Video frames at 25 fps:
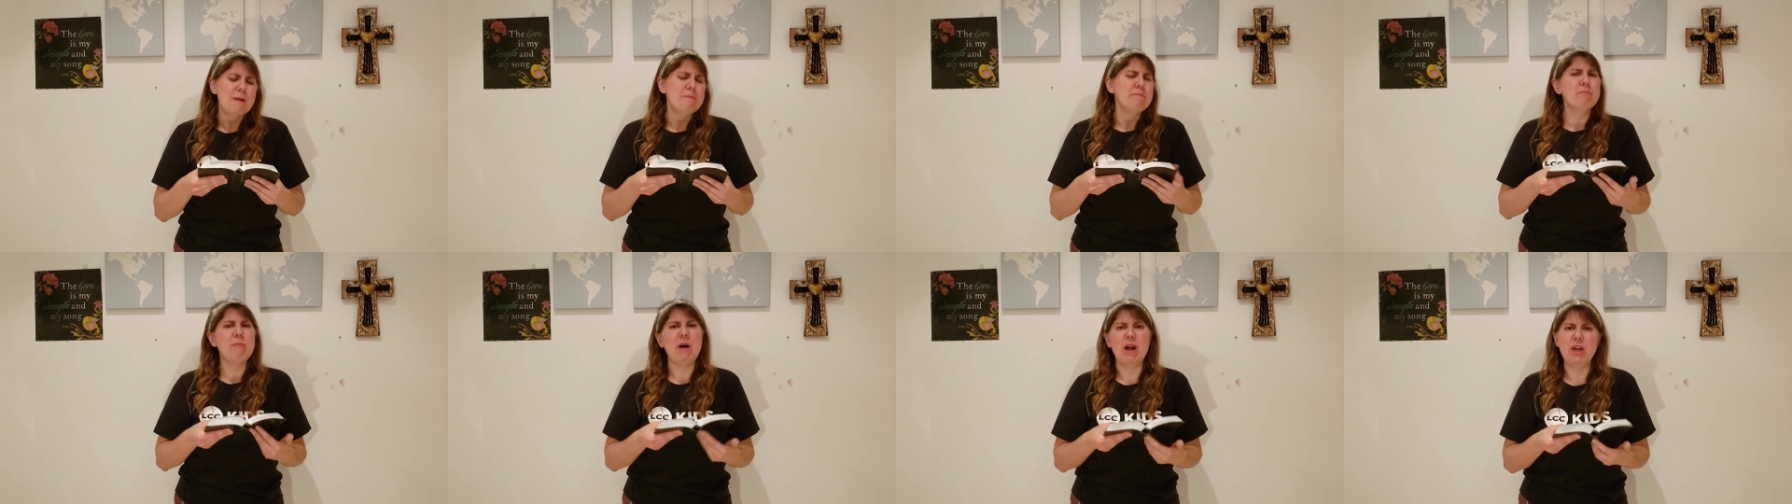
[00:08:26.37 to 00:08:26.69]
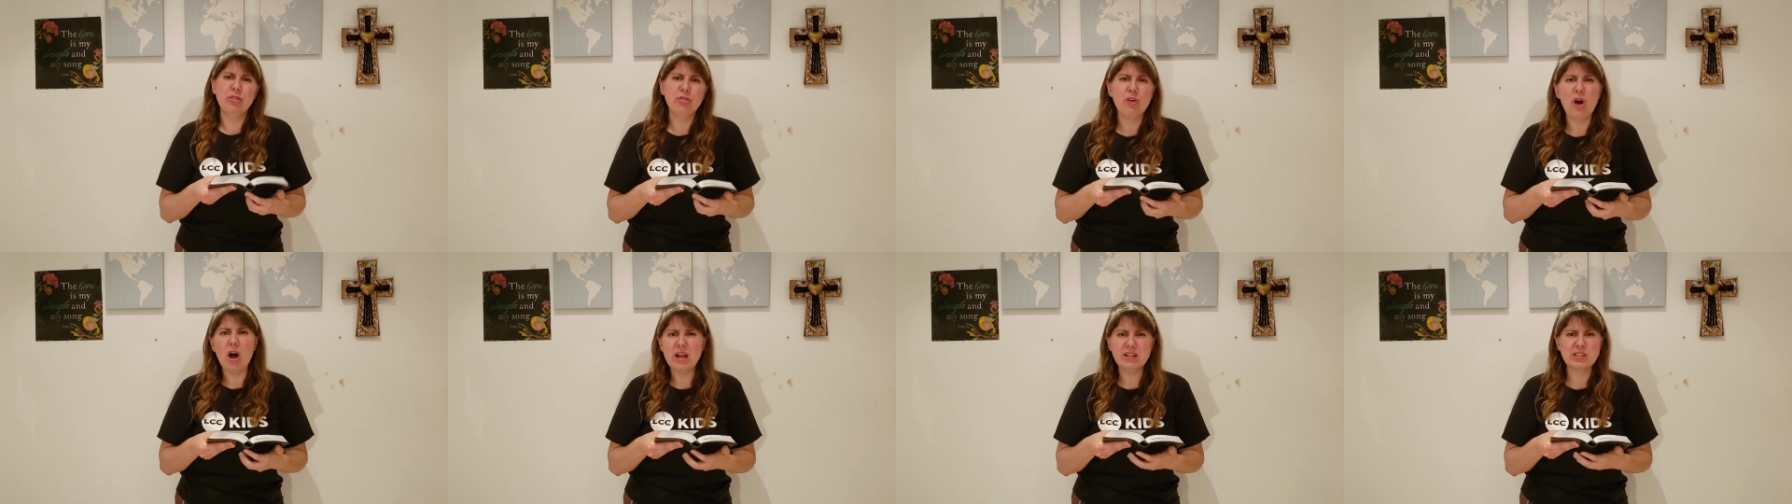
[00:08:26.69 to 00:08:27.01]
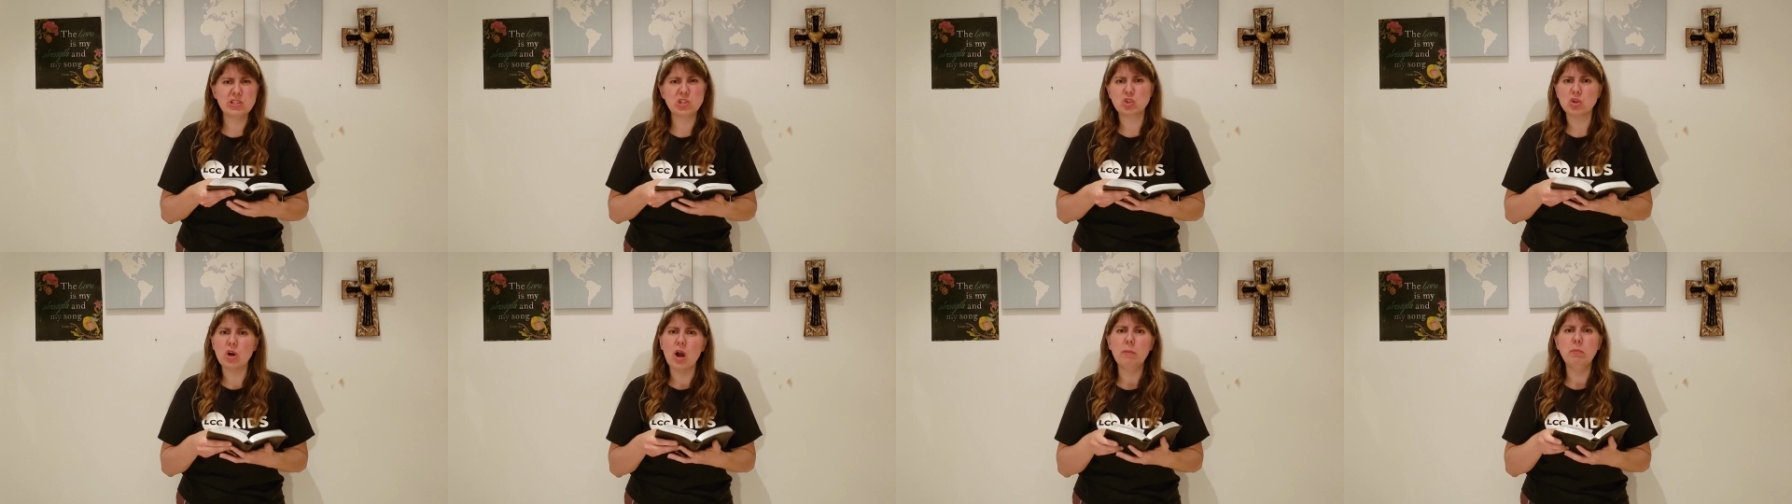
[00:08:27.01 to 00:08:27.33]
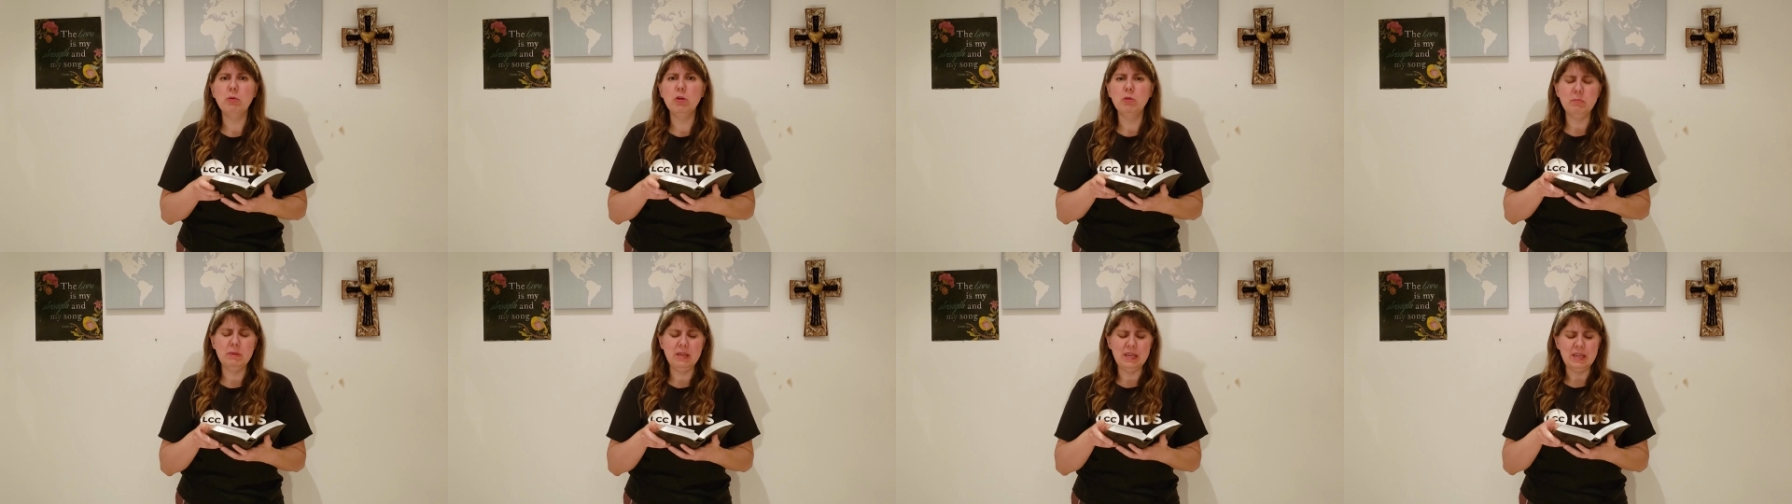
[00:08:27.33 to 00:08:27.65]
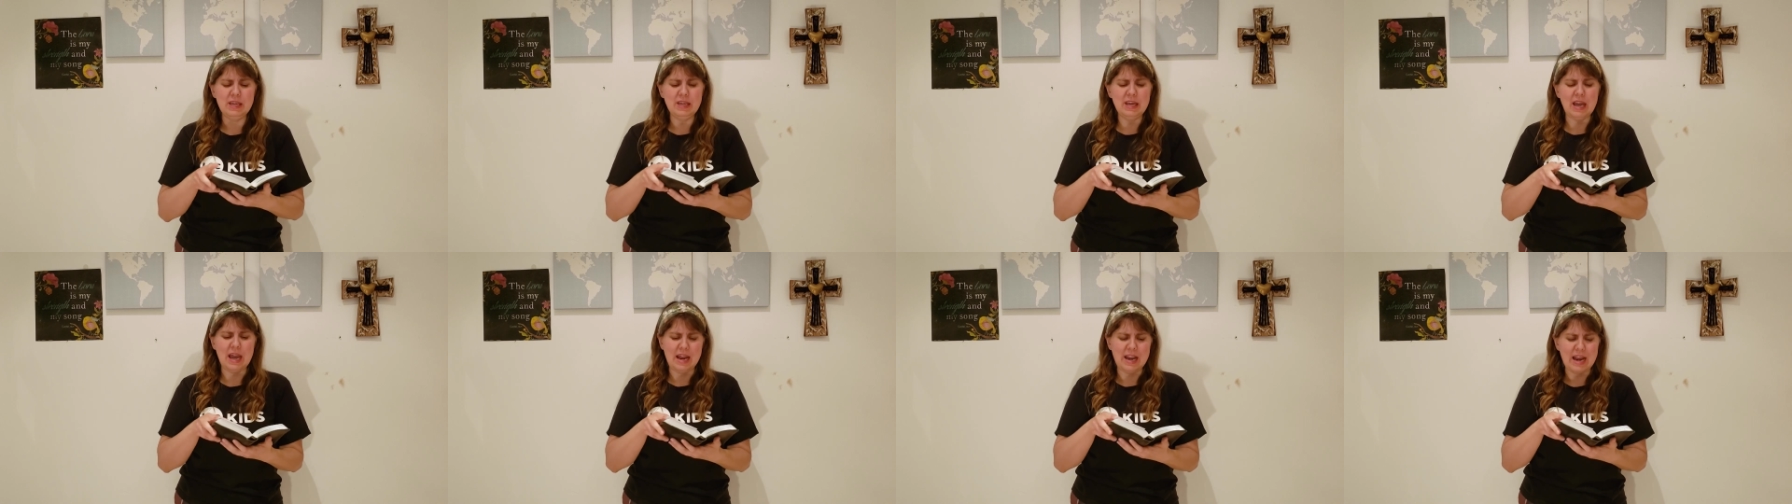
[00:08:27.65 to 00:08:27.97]
My thoughts trouble
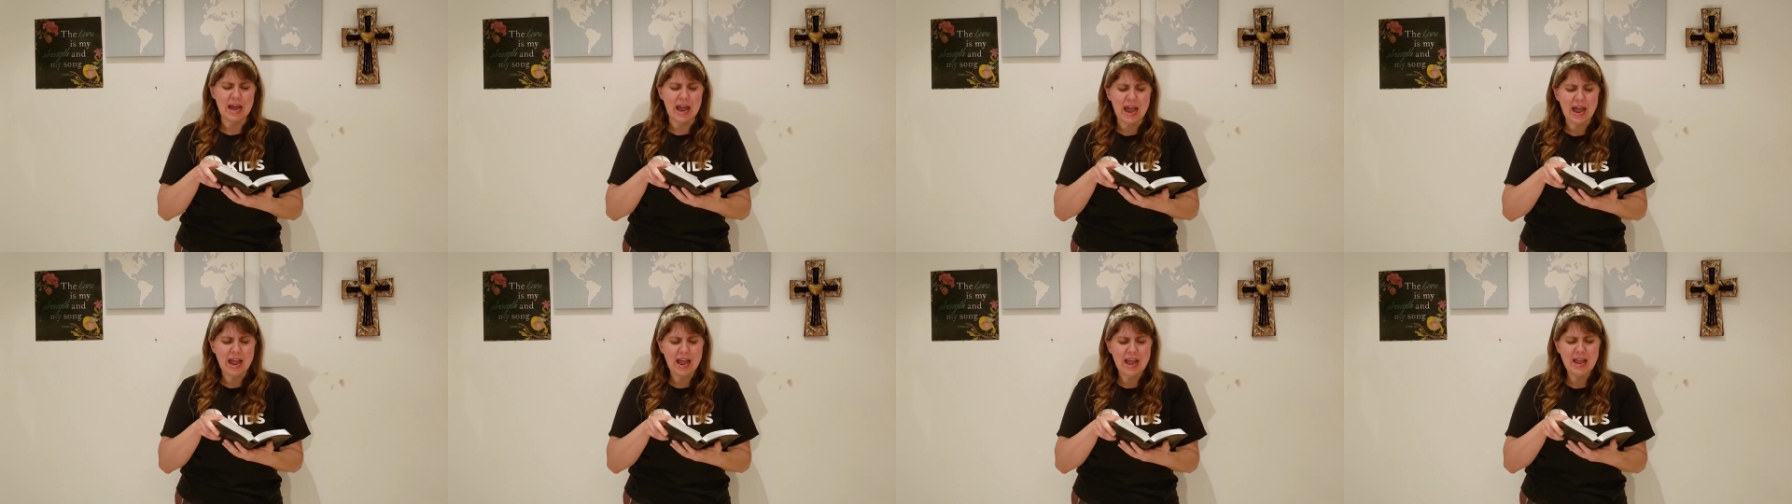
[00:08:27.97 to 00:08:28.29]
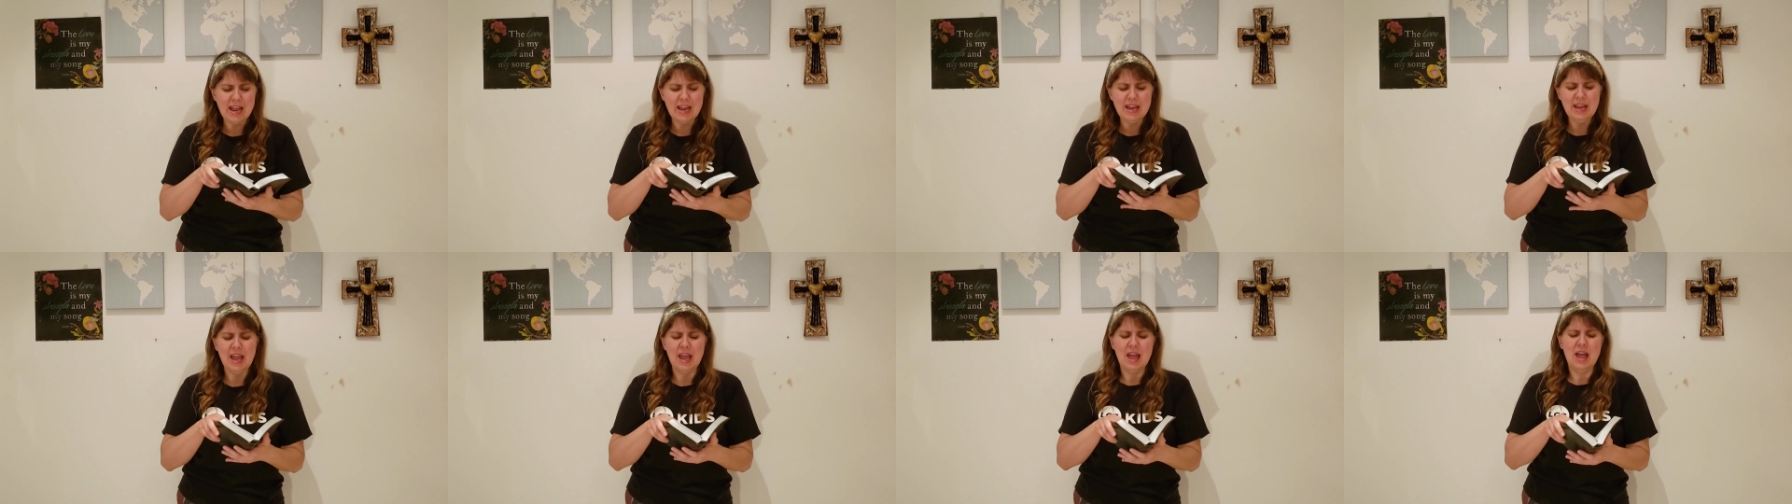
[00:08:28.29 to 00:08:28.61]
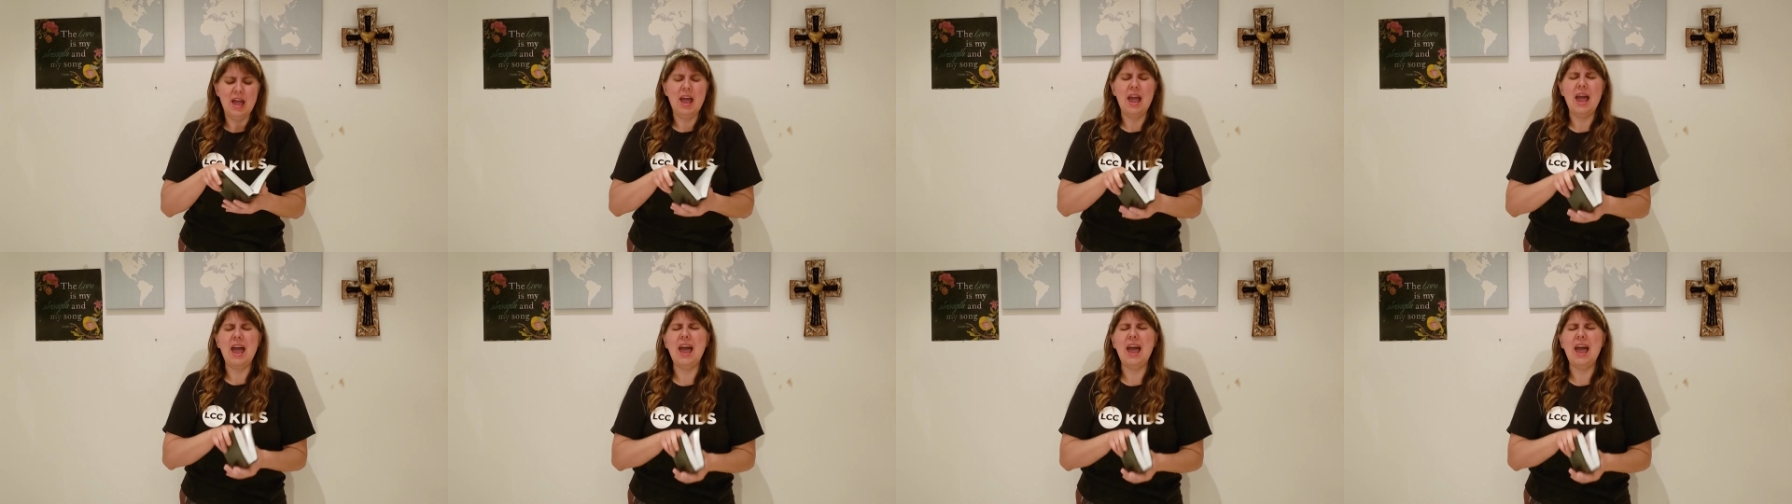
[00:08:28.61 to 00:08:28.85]
me, and I